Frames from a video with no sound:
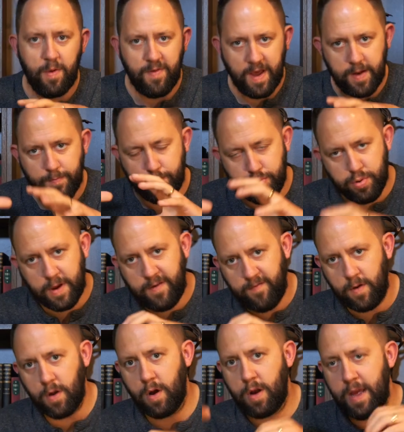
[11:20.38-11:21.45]
We've had a
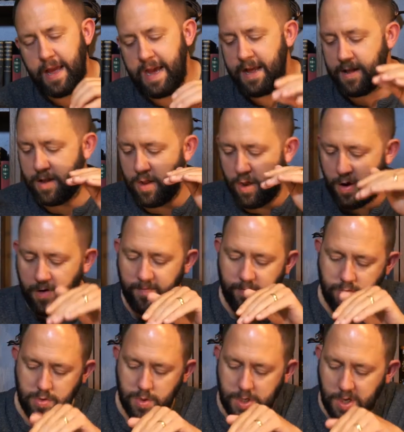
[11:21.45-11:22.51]
brief look at the
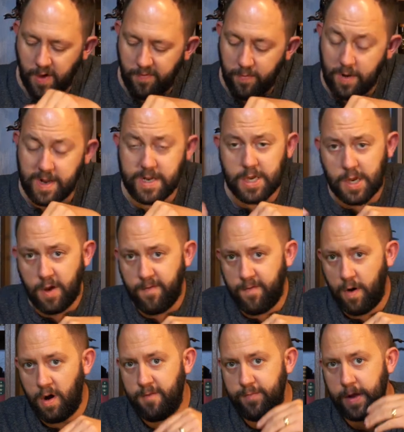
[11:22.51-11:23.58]
overall software, and so
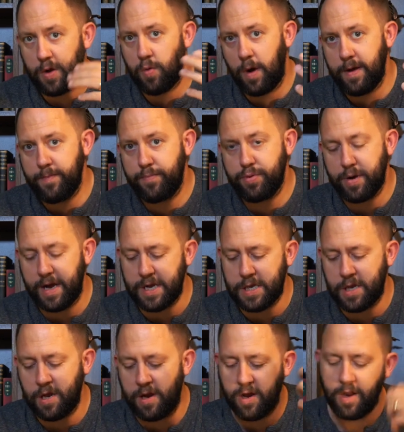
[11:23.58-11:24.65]
far I've been quite
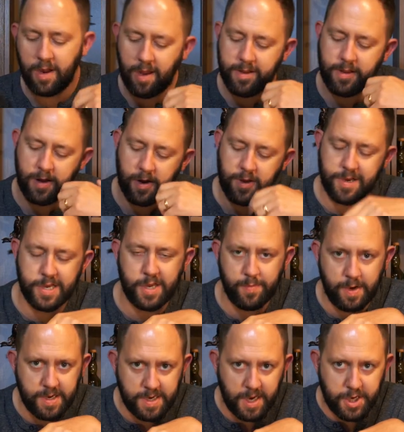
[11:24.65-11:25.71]
impressed, and I like the
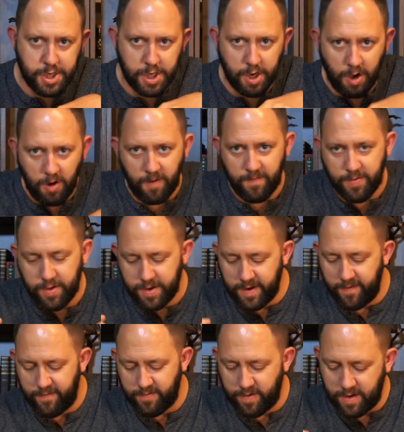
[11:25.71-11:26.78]
customisation of the
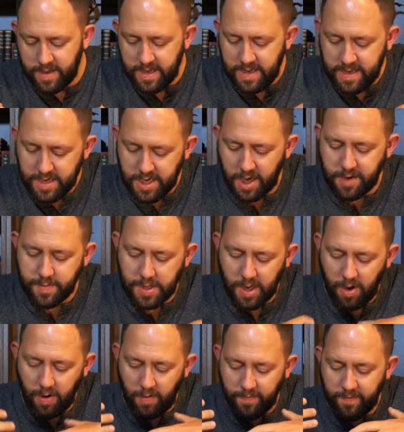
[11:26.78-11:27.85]
different types
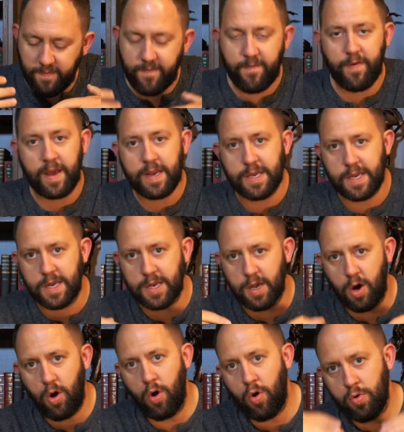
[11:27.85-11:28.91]
of
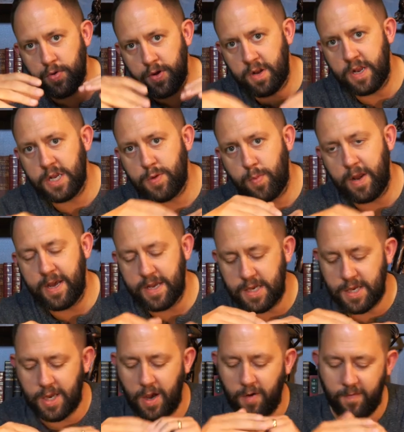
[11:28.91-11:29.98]
faces on the display
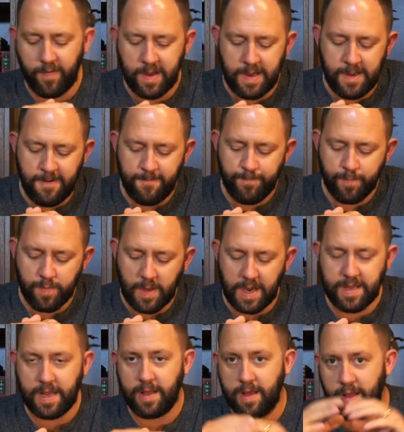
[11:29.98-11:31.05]
itself.
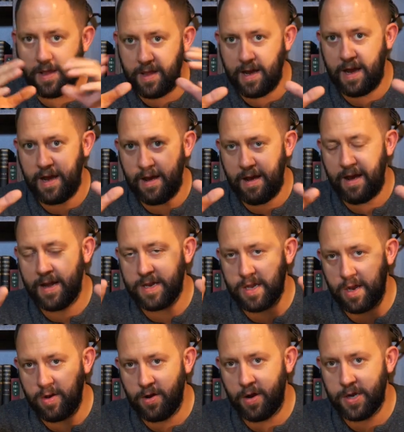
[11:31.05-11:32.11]
I think that that
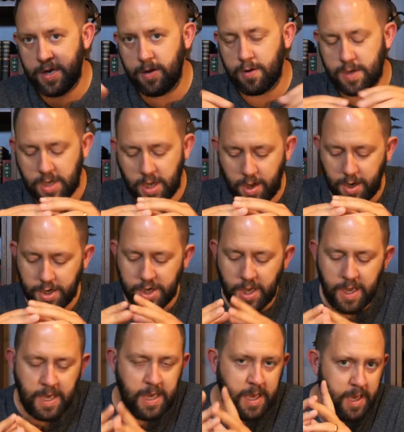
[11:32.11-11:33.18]
adds a nice little touch.
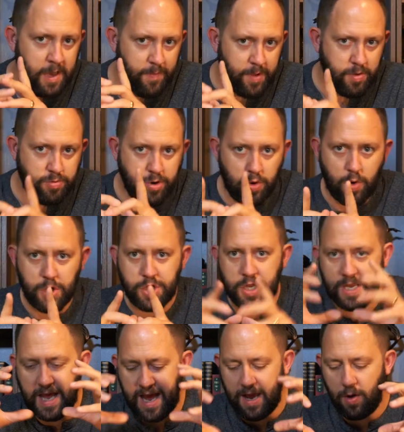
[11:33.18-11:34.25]
But the real question
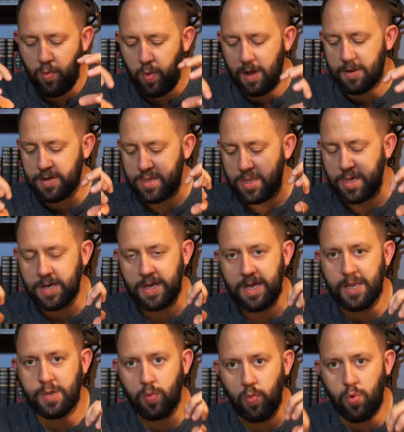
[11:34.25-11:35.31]
is, how well does
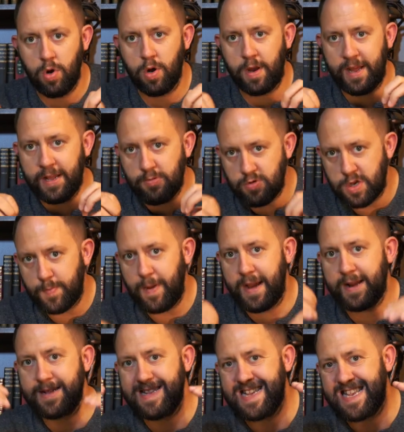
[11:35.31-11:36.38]
this work in
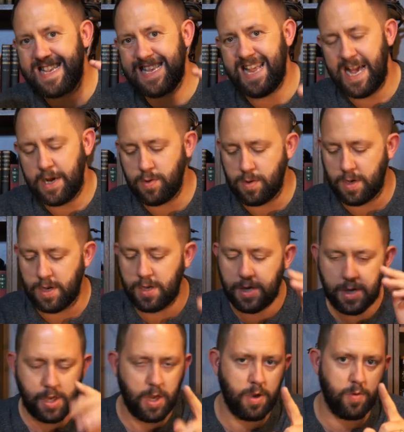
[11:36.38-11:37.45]
respect to sound?
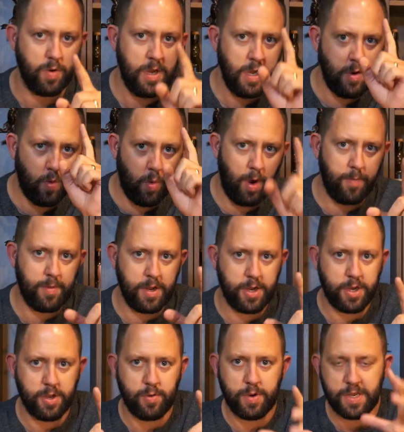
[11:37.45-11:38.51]
So what I'm
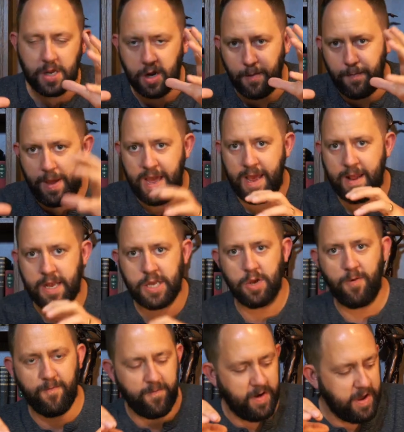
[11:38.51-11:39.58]
going to do is I'm going to pair this
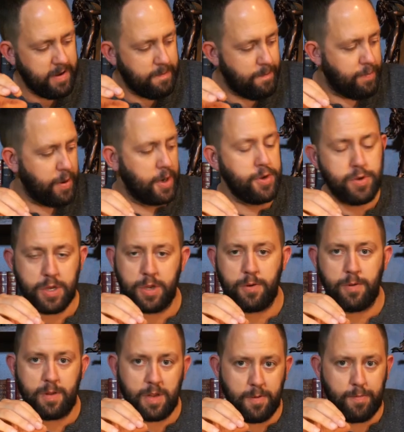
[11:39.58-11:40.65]
up via
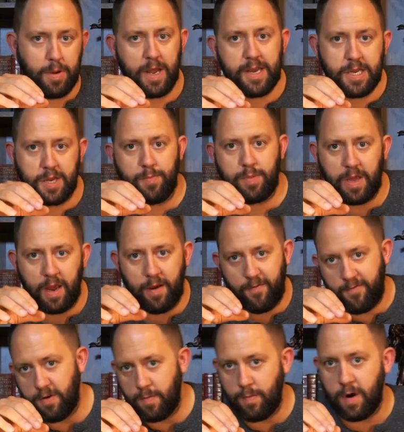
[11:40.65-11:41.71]
Bluetooth to play something
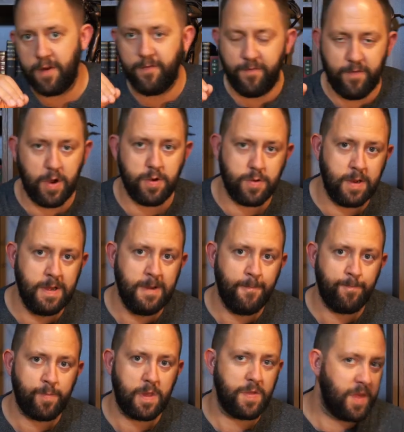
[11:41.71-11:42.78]
from my phone
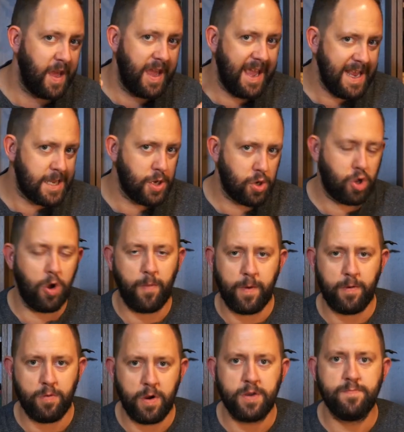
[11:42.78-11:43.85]
that isn't
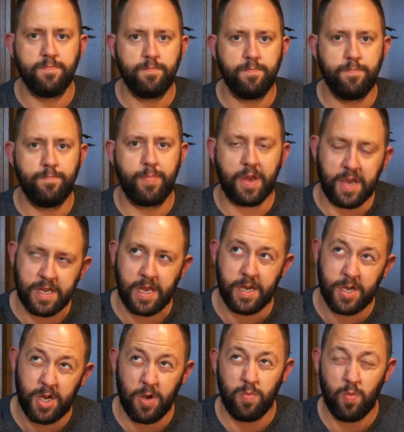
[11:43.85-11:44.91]
copyright, because I
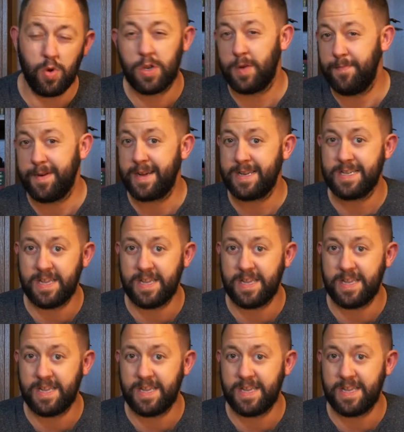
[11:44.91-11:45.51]
don't want to be